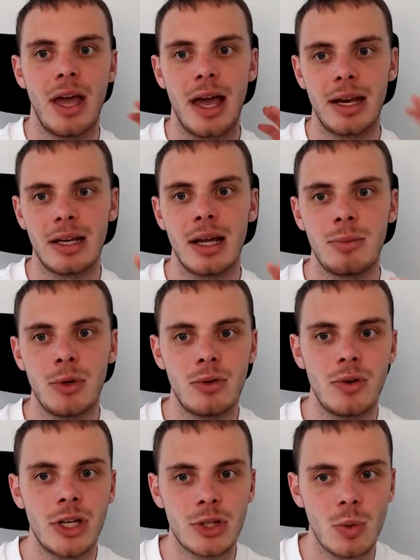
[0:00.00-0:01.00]
anytime you
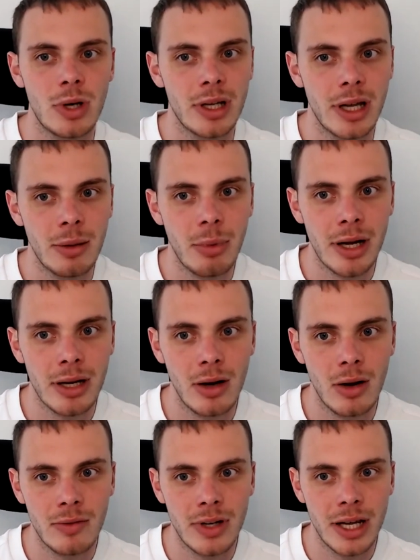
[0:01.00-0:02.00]
reach 1 gigabyte
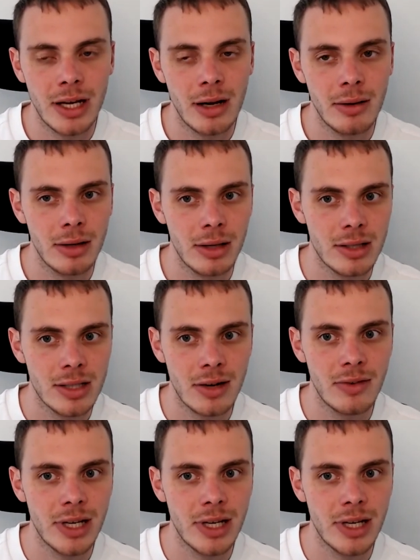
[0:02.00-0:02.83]
of data inside of a